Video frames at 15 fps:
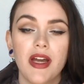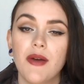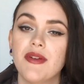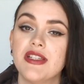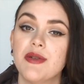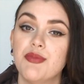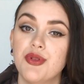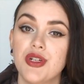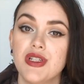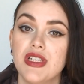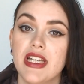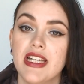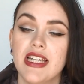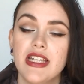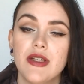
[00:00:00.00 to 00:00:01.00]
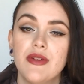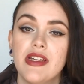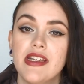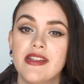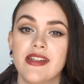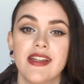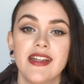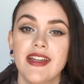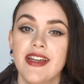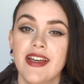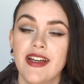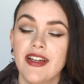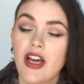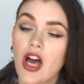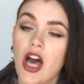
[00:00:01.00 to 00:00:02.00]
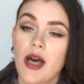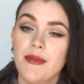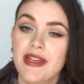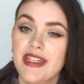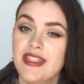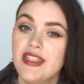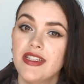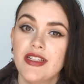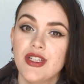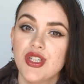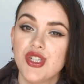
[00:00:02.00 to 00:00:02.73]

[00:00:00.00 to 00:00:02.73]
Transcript: I always appreciate it. You can comment,